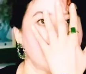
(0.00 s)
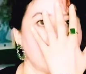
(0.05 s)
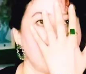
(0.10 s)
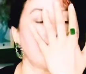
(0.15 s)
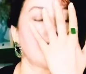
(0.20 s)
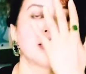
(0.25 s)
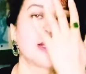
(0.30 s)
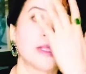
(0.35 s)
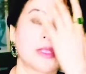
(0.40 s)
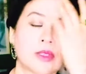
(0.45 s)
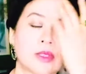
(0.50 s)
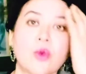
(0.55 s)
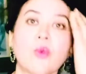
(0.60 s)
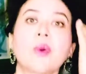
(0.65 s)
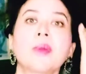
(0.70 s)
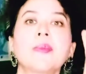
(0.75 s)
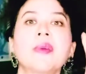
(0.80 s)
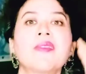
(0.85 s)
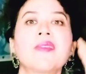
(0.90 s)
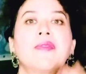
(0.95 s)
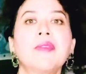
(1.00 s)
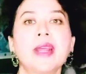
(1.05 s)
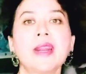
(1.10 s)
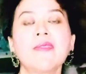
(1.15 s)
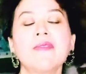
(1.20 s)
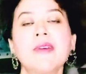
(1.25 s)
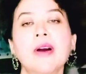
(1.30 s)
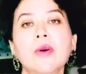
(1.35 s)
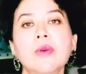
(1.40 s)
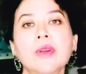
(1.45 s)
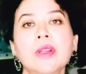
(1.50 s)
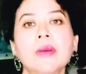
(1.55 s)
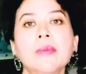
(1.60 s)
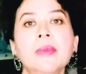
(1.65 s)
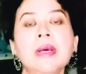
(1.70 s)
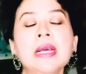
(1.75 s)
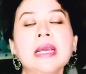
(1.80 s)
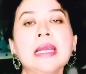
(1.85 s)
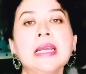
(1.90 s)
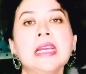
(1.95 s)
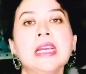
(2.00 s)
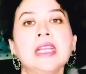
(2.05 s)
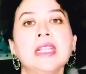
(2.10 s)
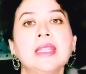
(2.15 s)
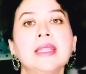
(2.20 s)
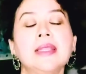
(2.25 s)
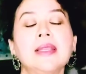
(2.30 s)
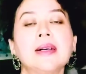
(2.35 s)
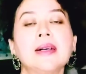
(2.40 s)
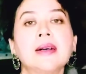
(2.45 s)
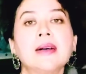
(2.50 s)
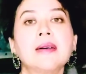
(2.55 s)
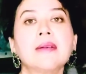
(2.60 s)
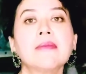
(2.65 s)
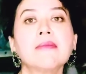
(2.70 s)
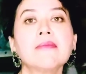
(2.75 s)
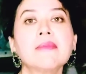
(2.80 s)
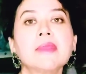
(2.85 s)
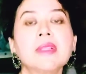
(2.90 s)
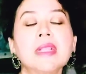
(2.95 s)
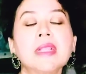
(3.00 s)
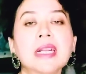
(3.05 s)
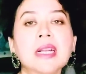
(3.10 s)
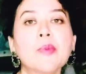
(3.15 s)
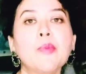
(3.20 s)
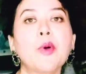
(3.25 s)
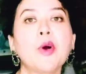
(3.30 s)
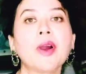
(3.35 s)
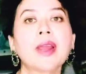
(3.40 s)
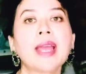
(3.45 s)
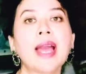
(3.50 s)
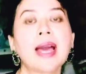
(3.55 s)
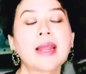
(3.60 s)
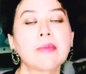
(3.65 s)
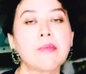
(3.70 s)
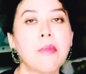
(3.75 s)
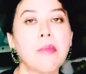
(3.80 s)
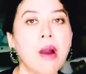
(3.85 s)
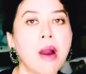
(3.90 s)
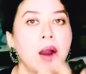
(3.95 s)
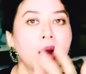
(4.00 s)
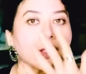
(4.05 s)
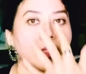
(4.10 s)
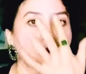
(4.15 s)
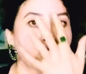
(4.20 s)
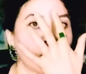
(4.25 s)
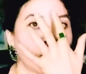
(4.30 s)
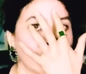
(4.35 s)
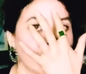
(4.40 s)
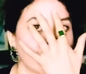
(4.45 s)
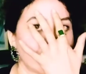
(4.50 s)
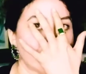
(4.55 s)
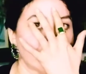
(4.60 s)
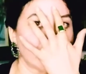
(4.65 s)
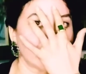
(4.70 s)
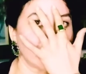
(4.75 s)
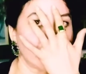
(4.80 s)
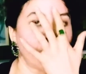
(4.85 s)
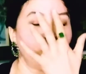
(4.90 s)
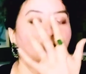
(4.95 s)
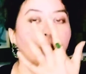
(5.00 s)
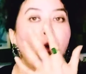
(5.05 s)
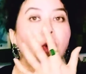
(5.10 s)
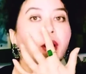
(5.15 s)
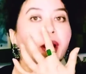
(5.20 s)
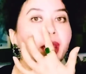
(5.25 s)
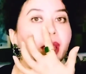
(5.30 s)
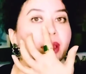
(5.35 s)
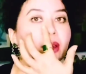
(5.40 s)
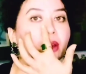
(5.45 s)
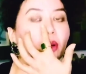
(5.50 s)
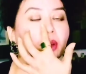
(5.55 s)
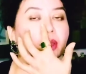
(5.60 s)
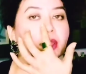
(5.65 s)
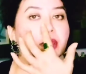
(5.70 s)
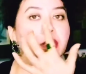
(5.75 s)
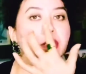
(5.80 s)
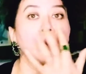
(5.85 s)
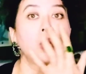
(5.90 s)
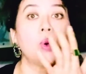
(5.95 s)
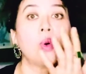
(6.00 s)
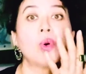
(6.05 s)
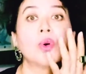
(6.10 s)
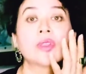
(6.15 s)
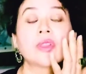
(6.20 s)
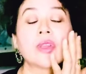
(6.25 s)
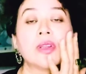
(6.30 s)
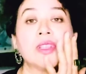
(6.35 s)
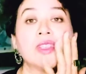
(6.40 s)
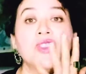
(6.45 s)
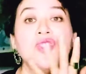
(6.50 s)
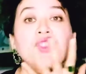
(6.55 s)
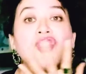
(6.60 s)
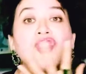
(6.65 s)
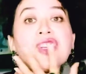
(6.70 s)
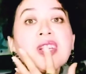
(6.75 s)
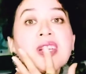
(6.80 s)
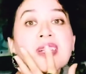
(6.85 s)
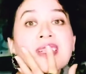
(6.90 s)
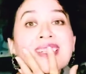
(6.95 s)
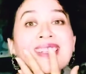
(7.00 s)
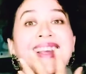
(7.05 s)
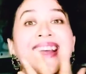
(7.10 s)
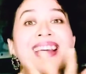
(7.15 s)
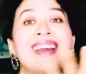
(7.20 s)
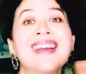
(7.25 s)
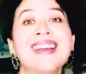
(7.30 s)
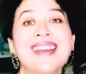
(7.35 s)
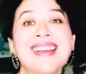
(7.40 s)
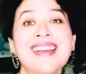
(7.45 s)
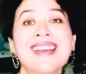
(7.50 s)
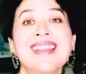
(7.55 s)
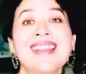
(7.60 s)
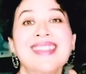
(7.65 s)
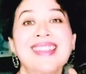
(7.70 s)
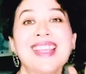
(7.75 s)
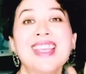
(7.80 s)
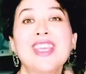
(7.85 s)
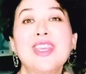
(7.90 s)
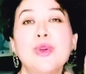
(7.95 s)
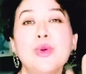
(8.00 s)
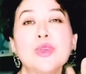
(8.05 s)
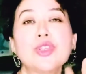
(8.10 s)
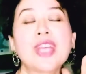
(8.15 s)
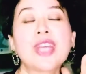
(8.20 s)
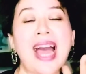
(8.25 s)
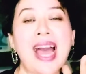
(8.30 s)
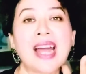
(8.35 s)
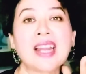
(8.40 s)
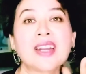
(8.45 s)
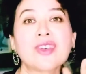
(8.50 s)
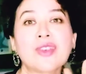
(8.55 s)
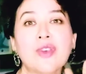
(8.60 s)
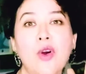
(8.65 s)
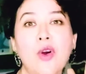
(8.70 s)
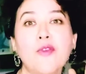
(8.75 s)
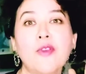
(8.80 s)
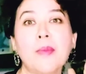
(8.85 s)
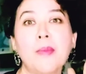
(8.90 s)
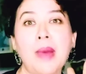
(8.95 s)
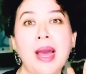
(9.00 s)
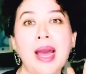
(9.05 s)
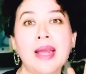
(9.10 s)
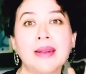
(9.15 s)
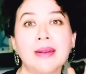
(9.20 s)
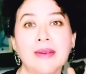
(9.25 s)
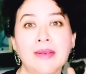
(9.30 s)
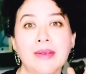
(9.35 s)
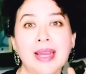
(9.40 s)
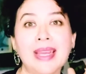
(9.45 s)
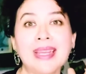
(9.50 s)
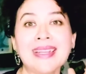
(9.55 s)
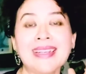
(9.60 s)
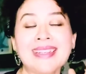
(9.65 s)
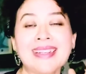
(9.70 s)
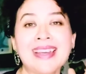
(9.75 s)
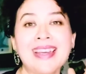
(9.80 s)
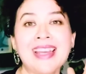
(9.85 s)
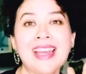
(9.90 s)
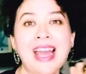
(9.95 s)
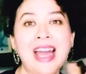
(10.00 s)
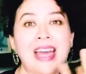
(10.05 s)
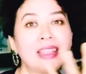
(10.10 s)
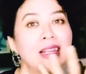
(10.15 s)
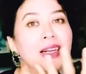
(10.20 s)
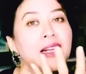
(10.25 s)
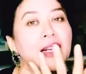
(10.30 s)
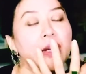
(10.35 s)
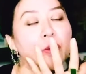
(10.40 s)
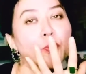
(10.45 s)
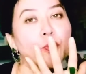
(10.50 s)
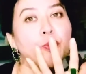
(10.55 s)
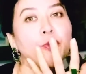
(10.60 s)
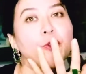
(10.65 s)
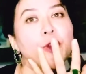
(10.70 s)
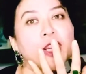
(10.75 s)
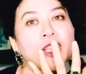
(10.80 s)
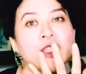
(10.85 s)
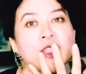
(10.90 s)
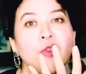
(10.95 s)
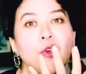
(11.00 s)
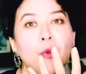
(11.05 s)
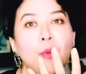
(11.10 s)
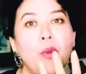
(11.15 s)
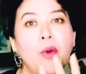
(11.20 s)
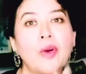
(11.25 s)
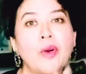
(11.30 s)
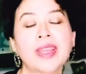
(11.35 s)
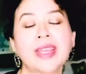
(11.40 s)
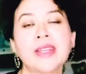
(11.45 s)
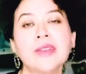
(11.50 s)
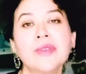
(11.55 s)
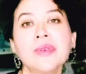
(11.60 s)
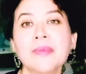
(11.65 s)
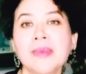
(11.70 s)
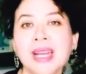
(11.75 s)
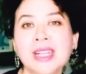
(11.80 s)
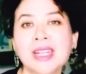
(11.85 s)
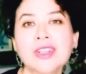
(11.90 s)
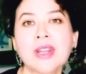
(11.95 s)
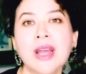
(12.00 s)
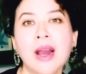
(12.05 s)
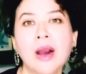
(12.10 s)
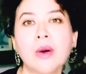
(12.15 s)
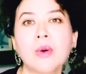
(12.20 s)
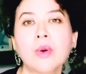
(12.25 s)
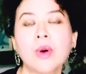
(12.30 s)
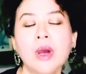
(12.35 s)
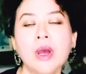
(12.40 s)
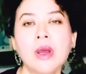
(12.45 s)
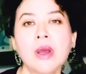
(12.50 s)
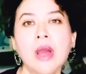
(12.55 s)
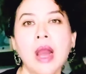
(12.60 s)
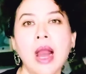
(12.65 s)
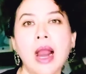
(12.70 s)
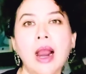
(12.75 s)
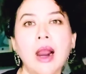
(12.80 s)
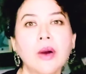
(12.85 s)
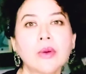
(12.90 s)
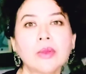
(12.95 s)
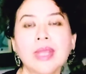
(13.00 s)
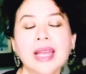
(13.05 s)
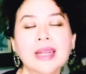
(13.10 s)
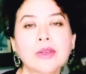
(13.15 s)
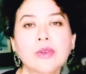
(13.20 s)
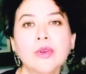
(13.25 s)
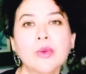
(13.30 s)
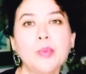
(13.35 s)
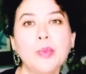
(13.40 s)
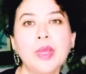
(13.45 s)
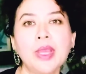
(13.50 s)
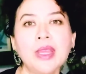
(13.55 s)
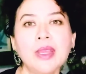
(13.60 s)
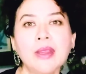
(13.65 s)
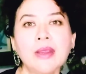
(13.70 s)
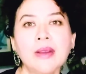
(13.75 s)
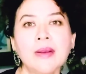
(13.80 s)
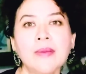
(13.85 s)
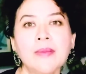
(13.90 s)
Like this. So when my friend found him, the little boy had marks on his forehead, on his nose, on his cheeks, the huge hand of a man, right? And the little face of a boy. Can you imagine how that could be?